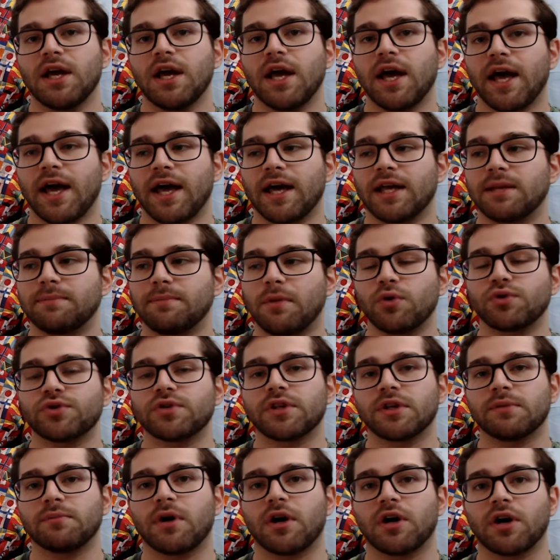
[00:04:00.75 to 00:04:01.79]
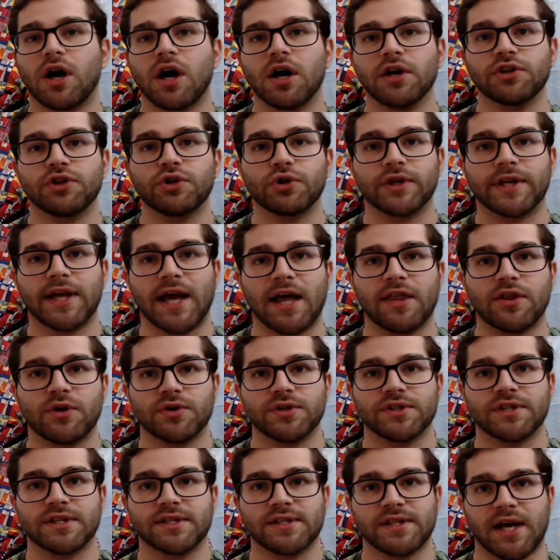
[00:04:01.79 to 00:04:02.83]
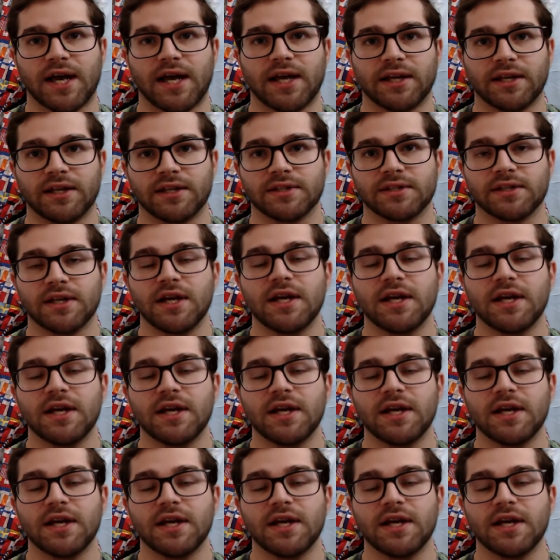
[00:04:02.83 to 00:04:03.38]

and most of them are hunter-gatherer societies,